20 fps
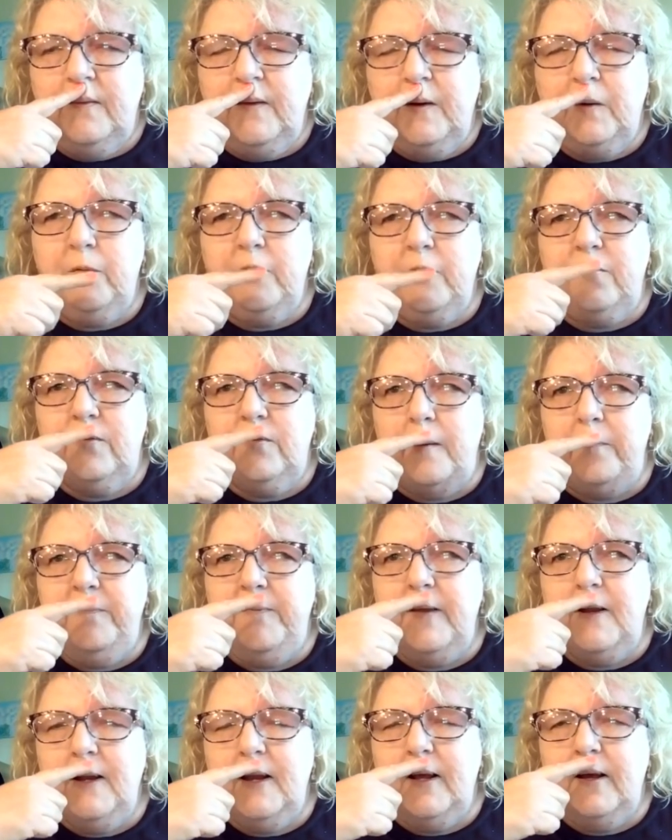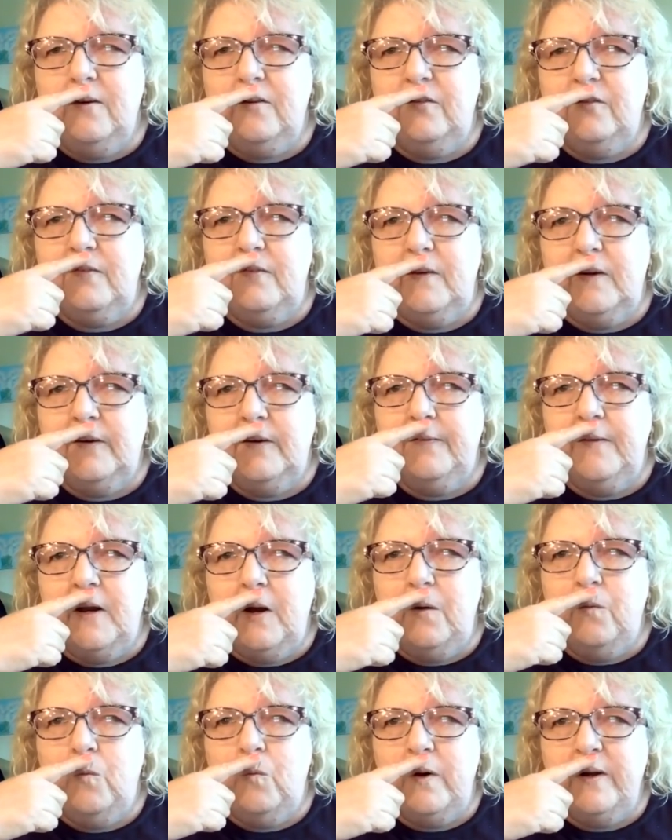there was something else there that
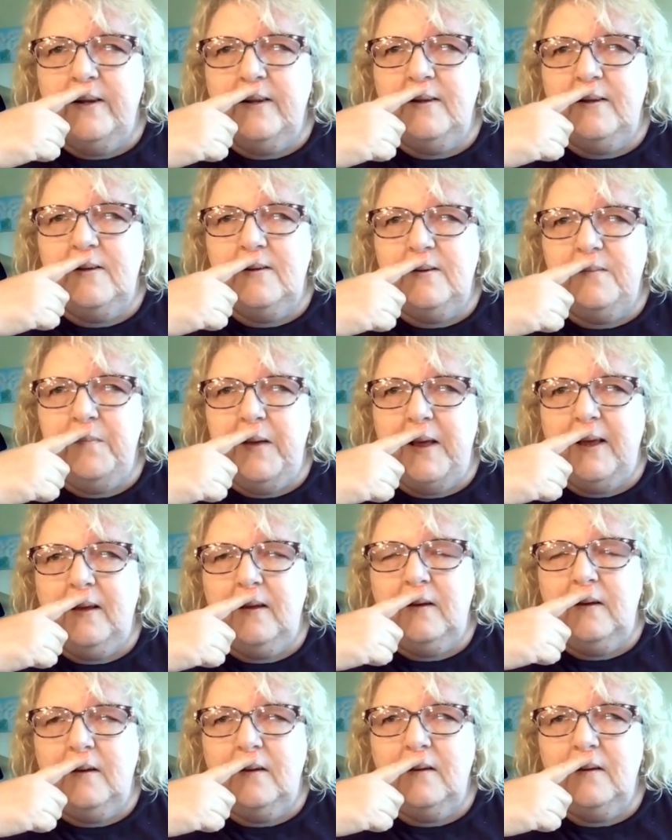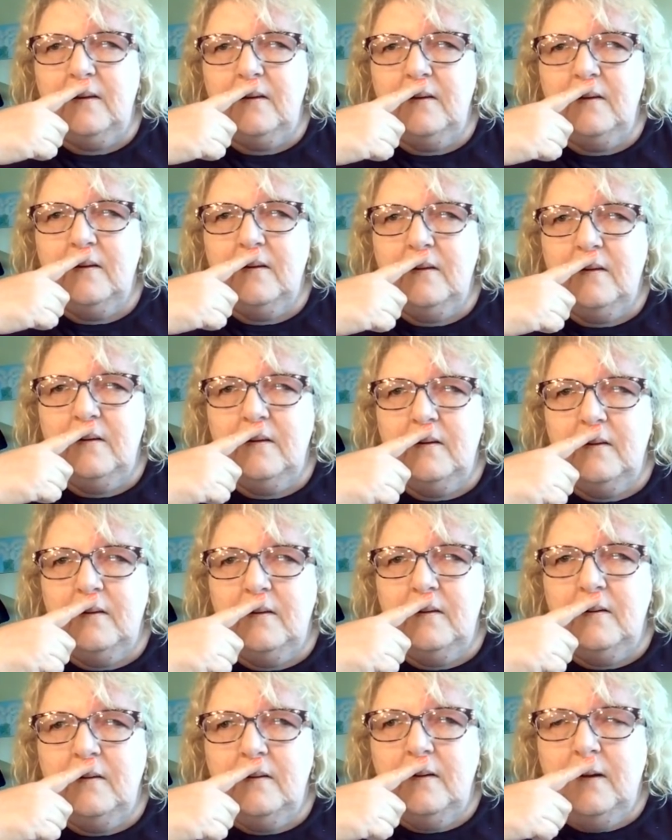I wanted to make,
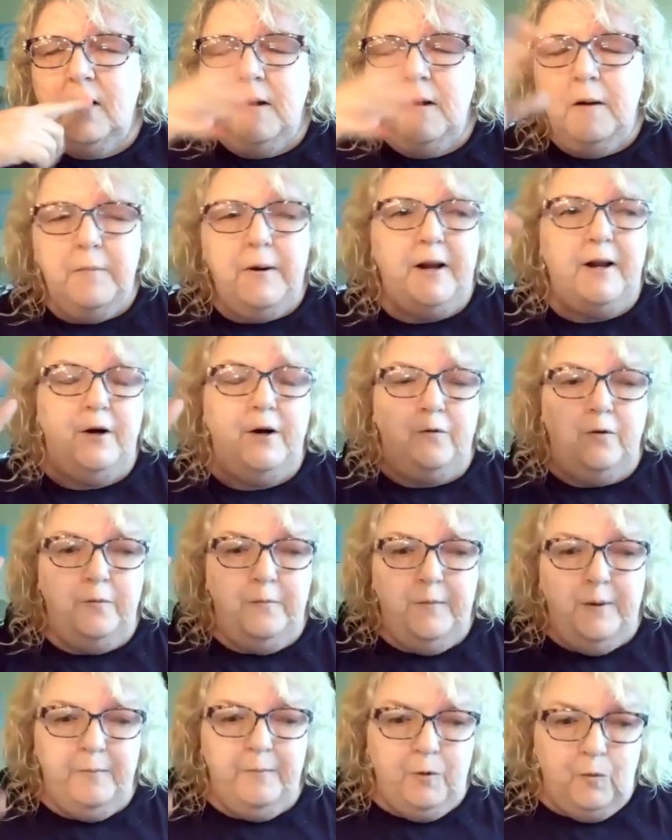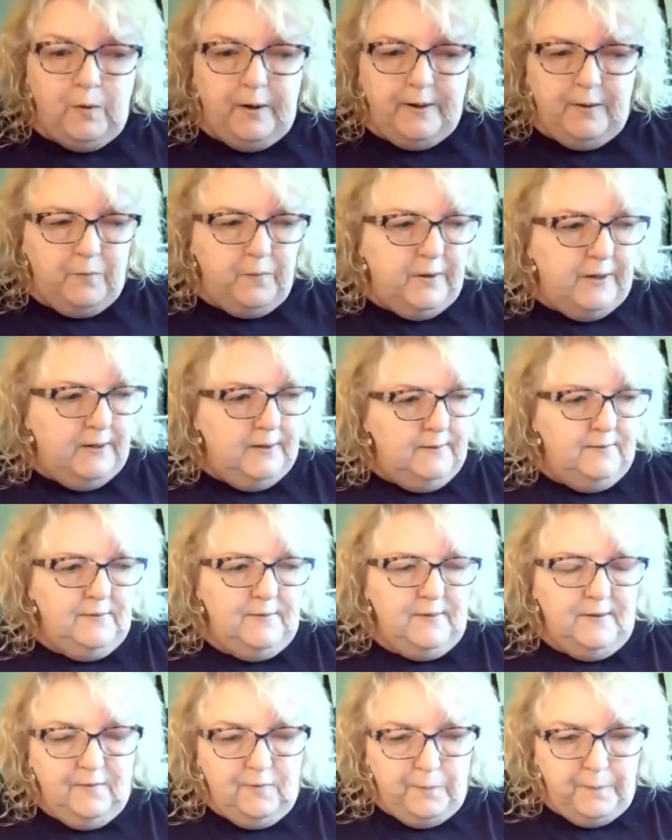but I don't remember what it
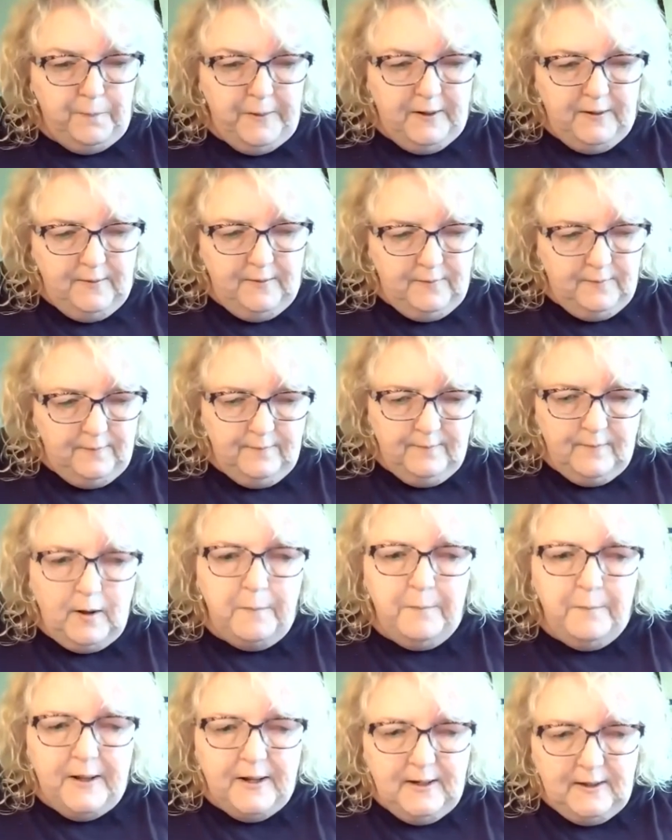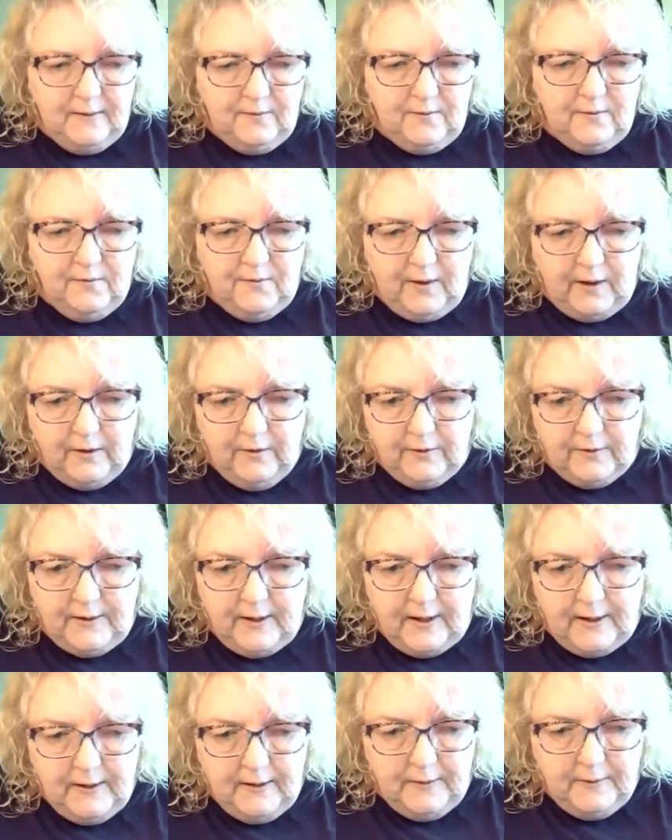was. It's been a minute since I looked
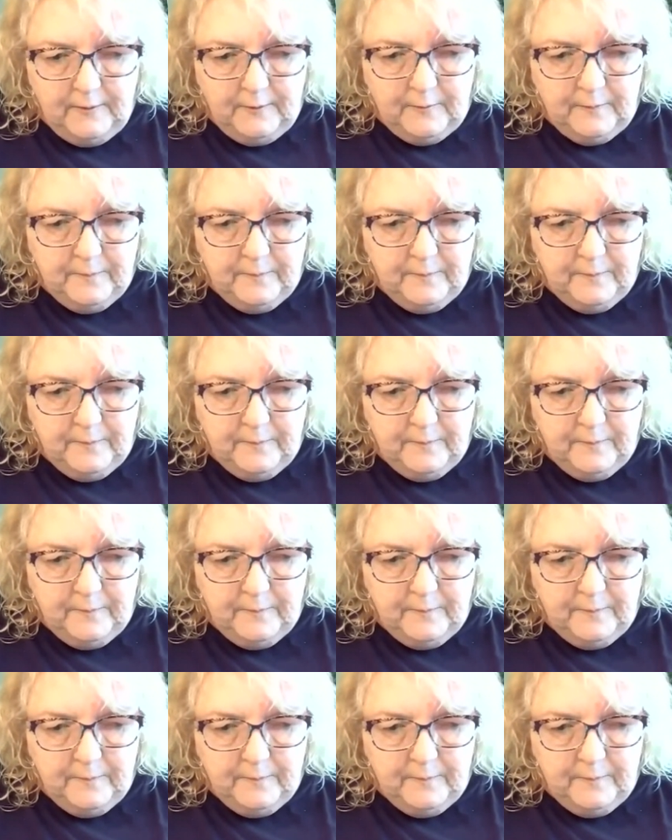at it.